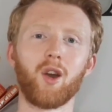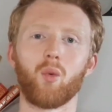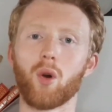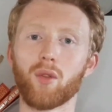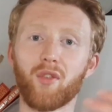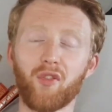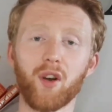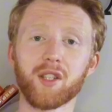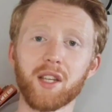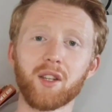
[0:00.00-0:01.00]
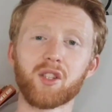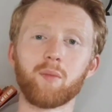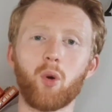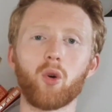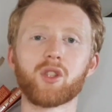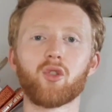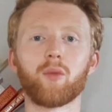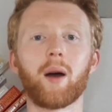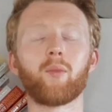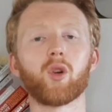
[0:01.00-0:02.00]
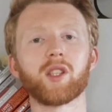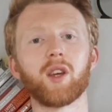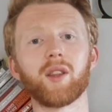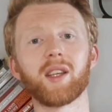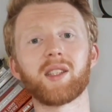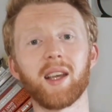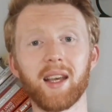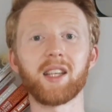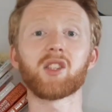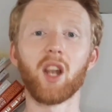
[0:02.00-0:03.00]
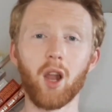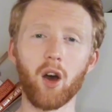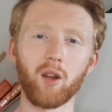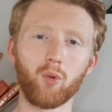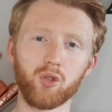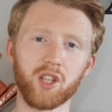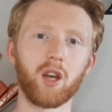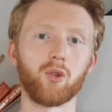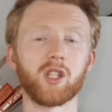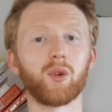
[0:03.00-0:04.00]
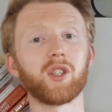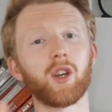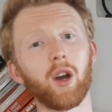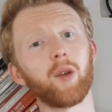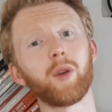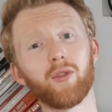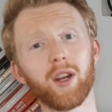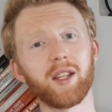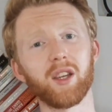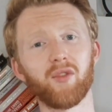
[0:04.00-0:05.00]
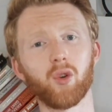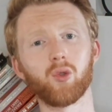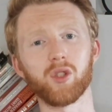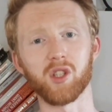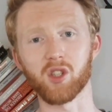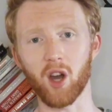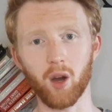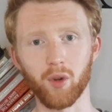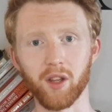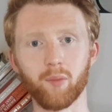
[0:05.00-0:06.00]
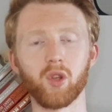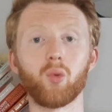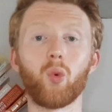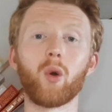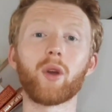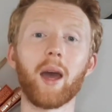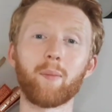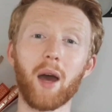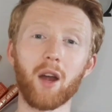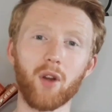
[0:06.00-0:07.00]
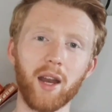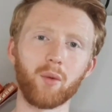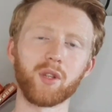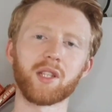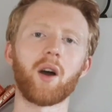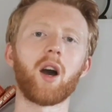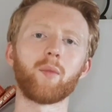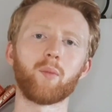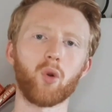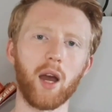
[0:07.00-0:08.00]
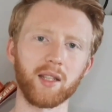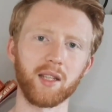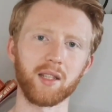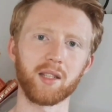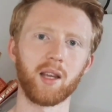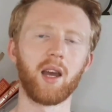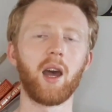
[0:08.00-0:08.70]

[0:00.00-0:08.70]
Well, the first thing that's important to remember is that this is a learnable skill. So it's going to be really difficult to start with, but you will get better at it with time and practice.